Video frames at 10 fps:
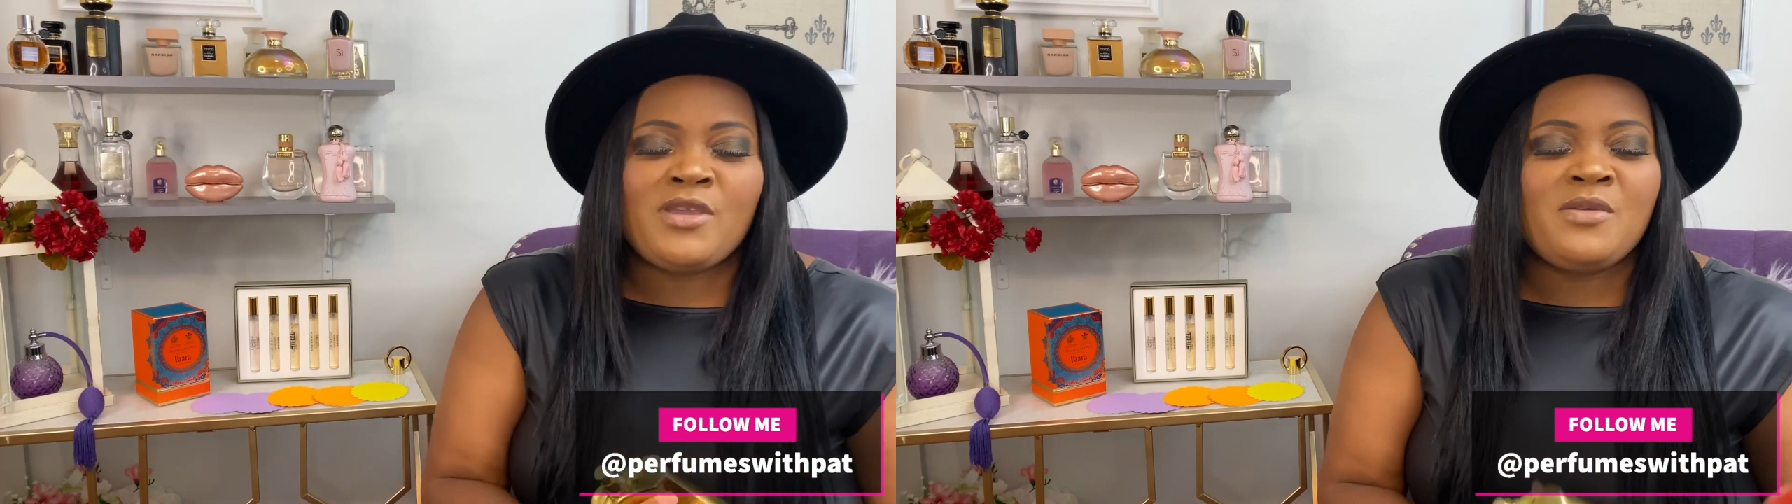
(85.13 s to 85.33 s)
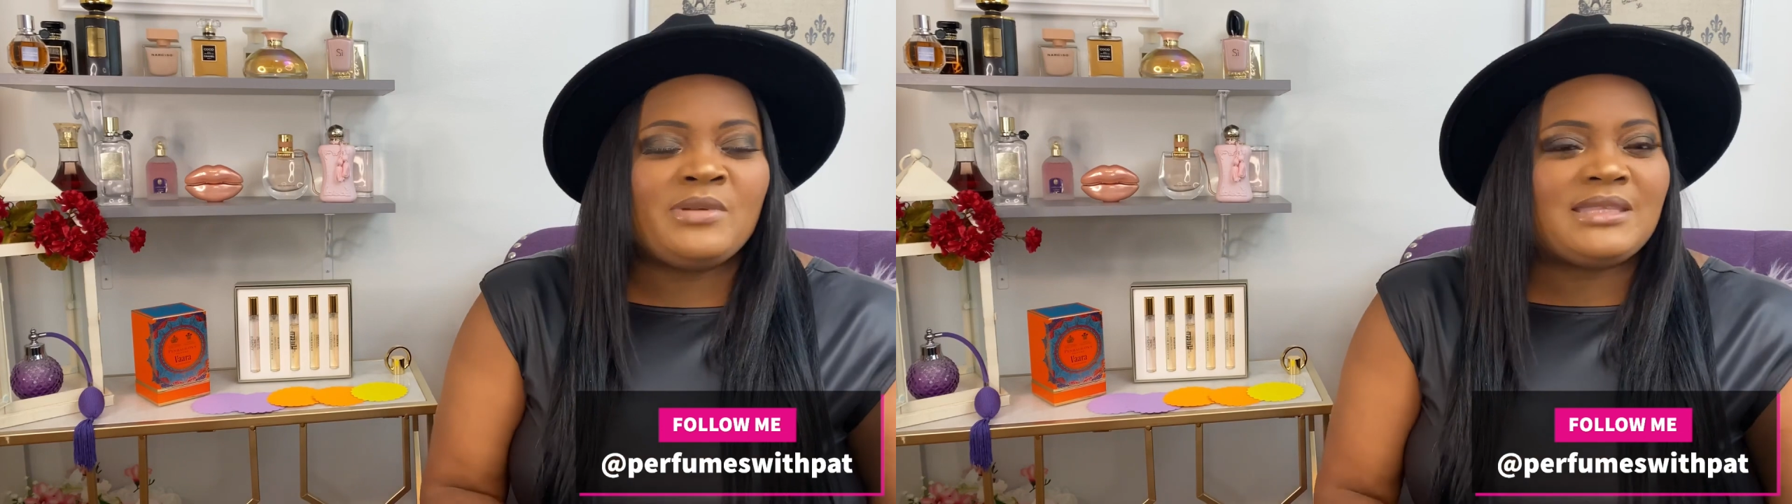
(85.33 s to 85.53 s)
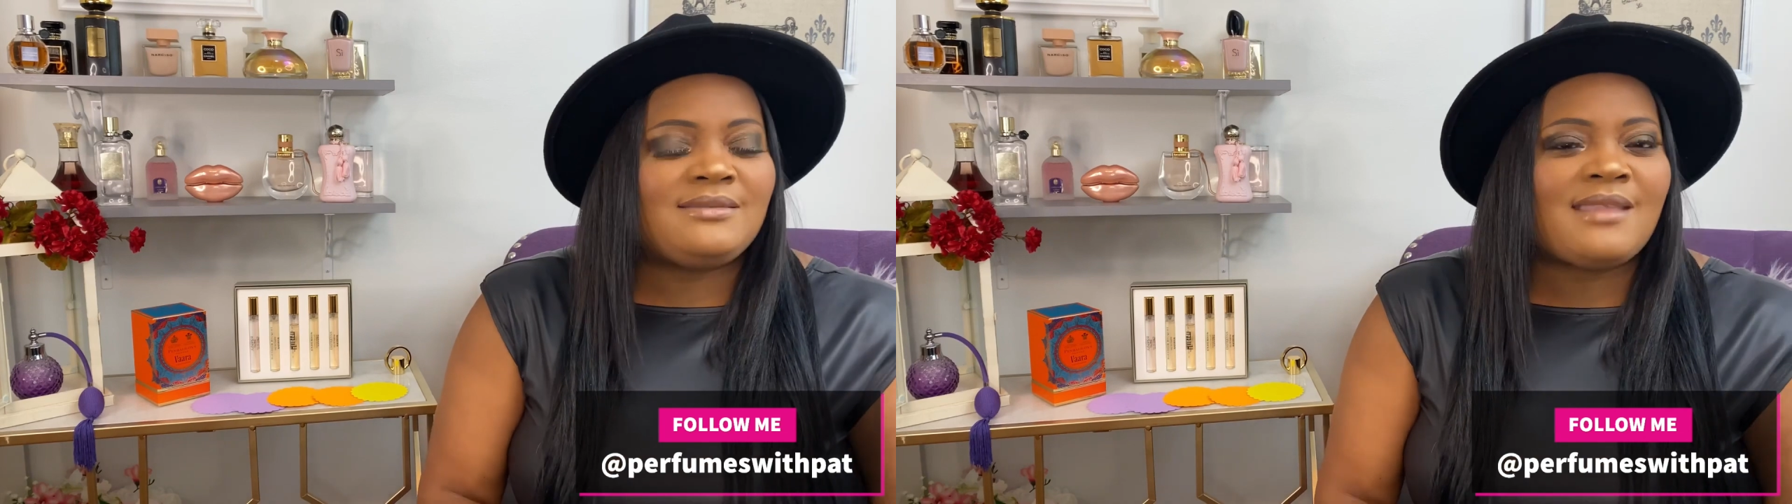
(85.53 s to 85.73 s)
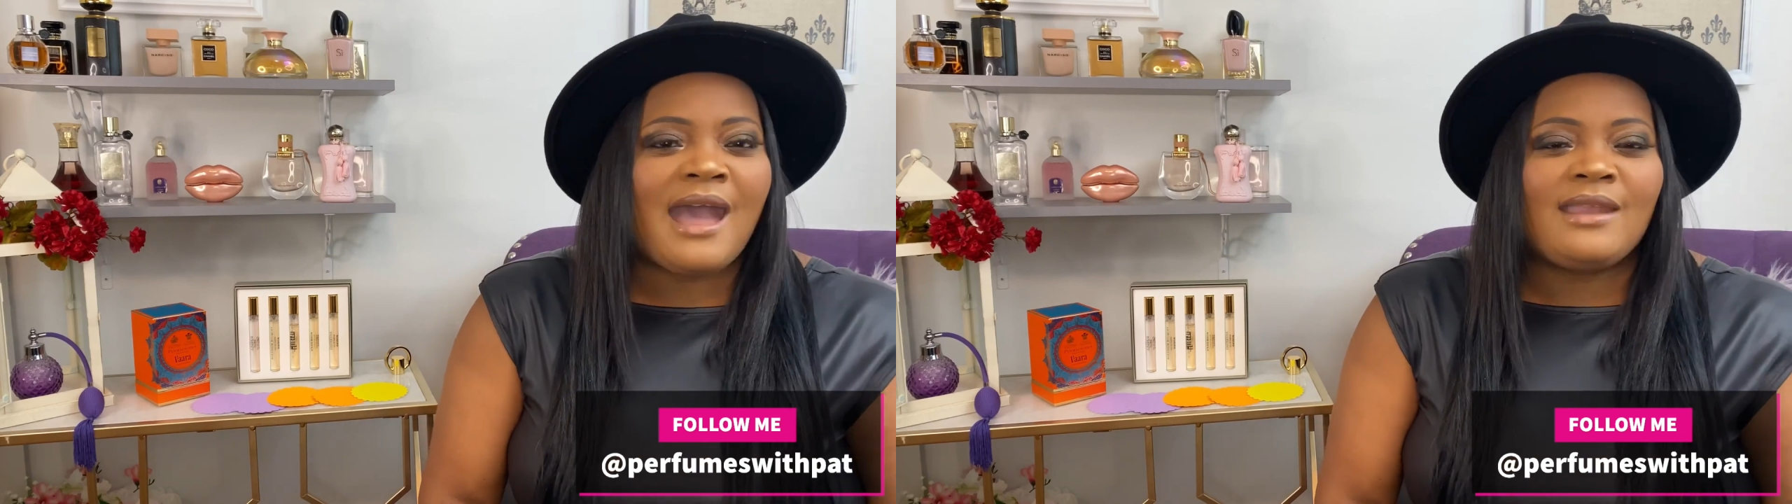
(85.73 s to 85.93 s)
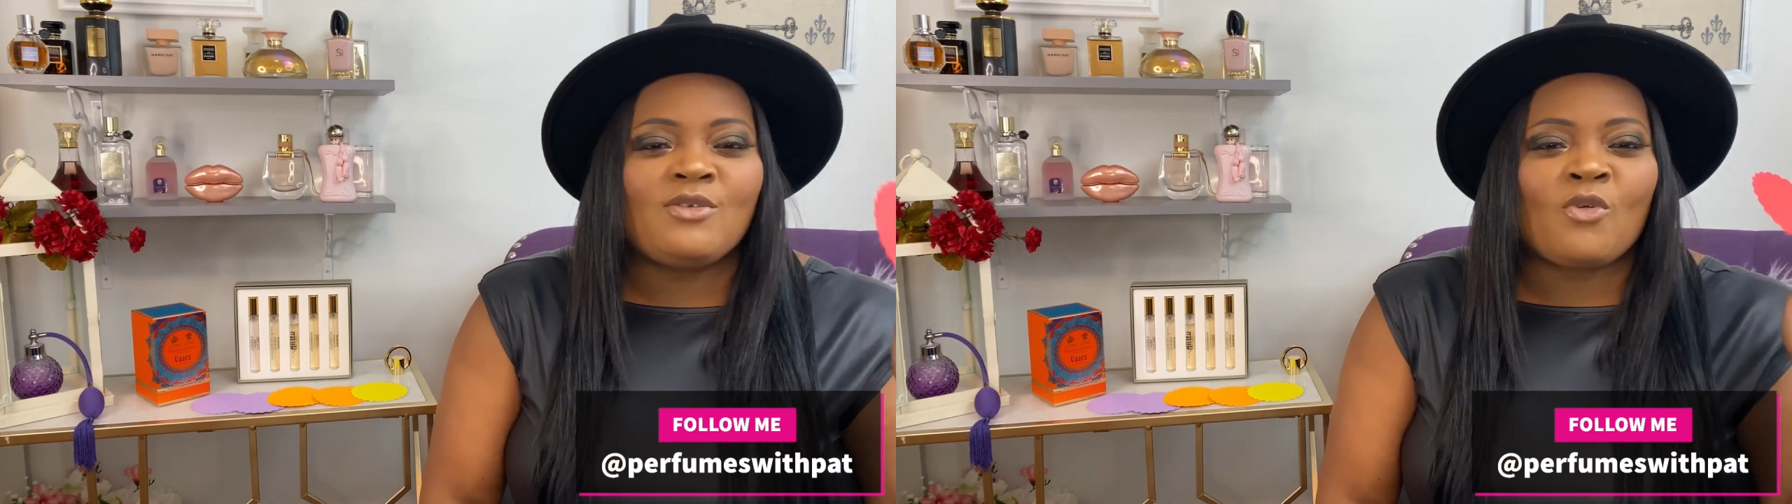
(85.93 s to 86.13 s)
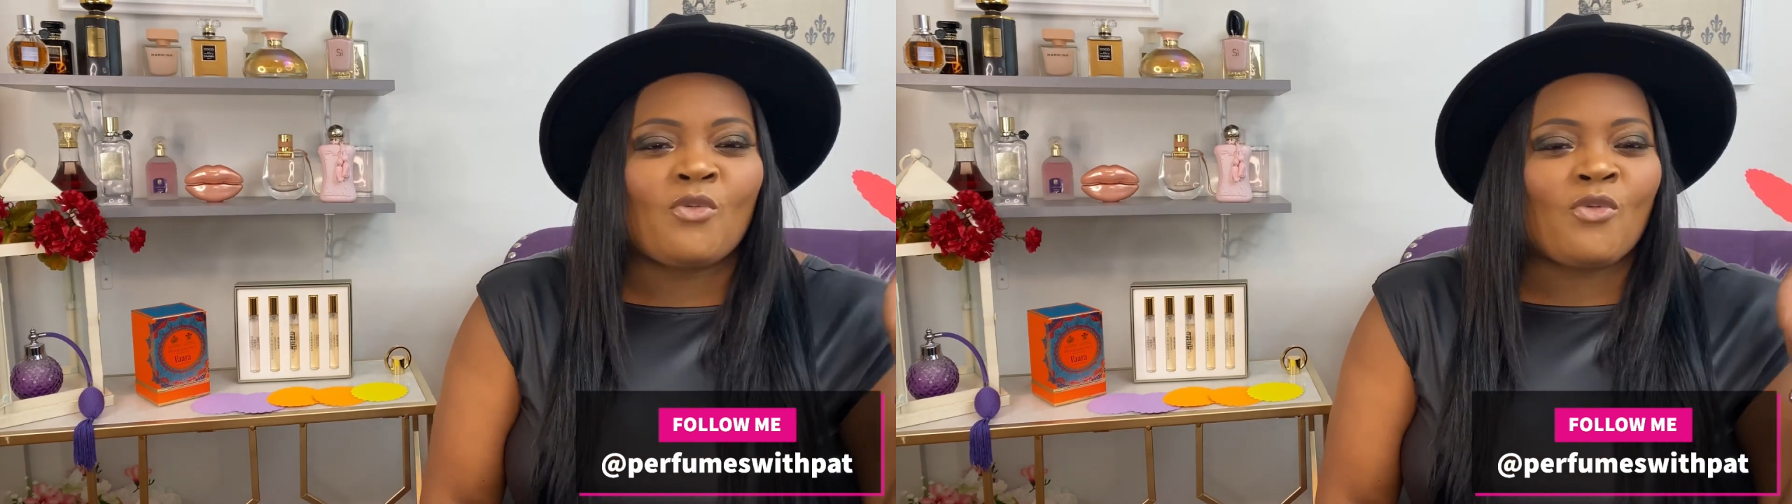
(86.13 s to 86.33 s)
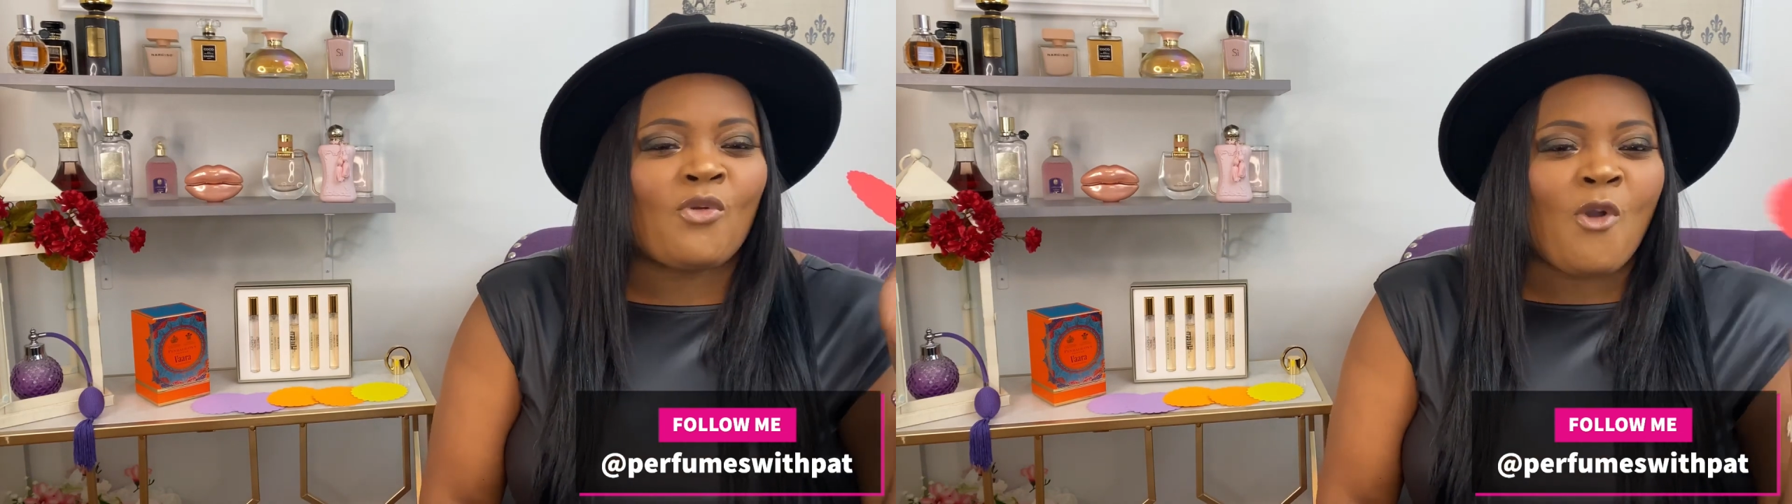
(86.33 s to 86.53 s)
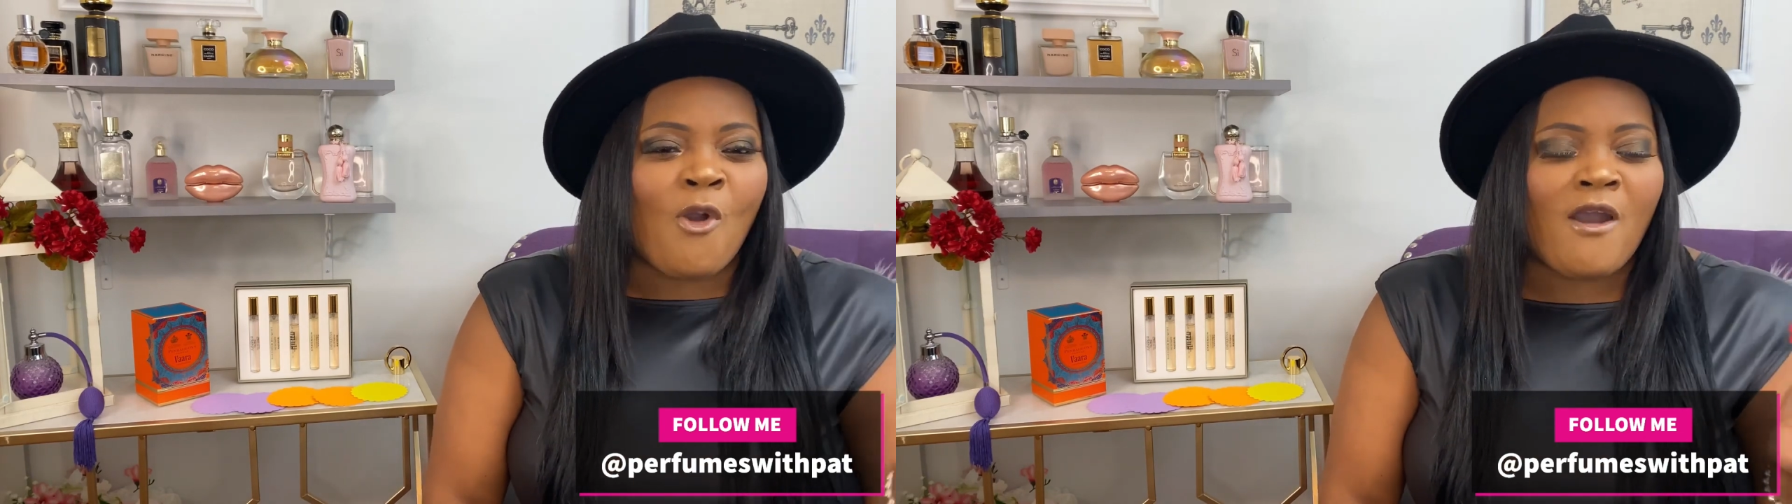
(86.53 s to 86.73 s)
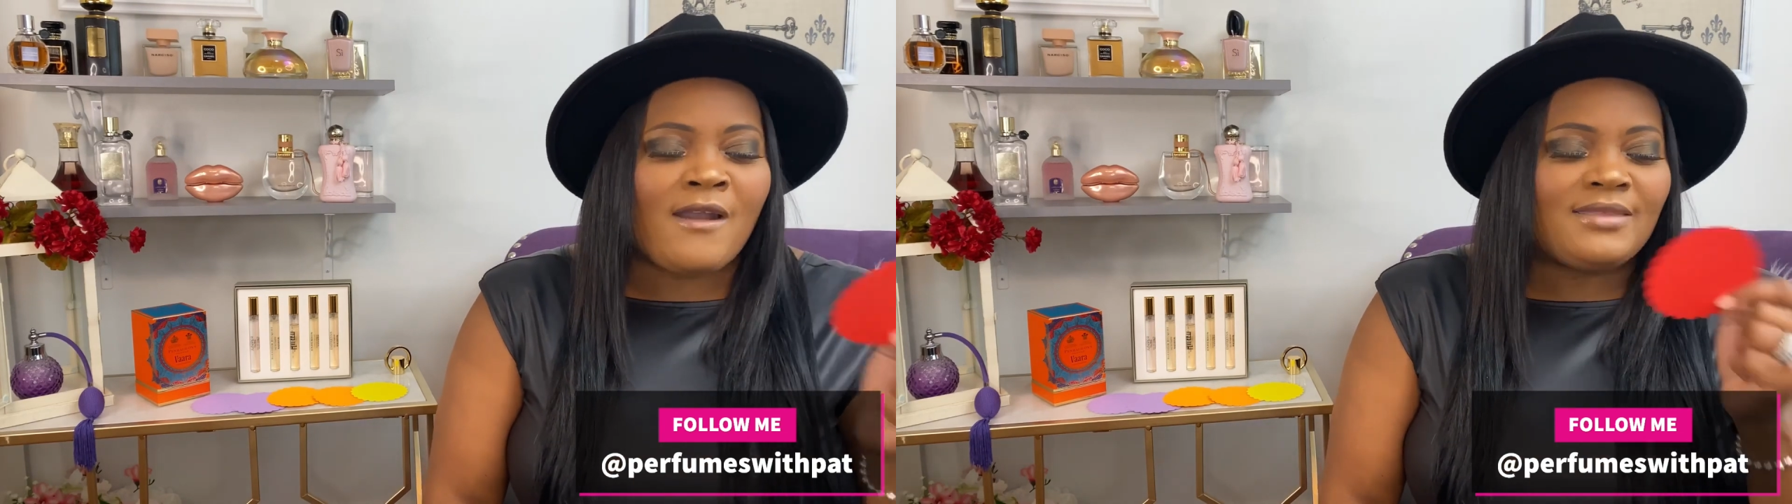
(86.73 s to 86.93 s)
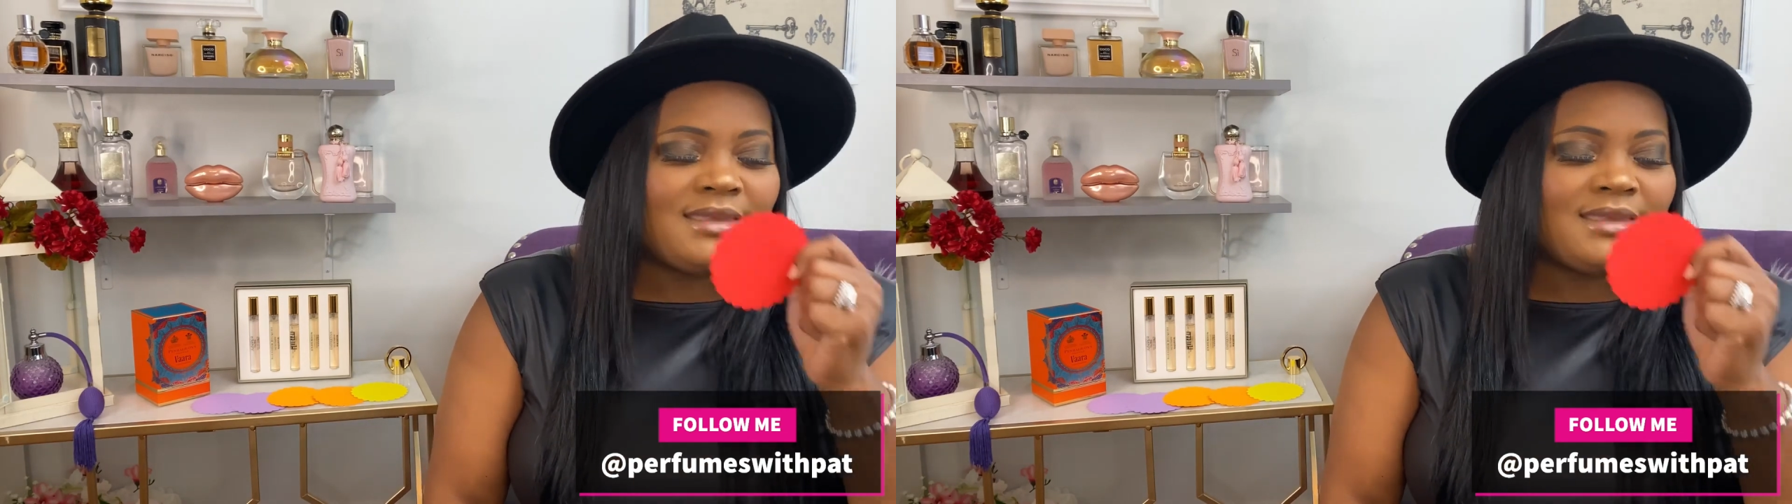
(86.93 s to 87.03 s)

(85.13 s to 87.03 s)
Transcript: he was not wrong.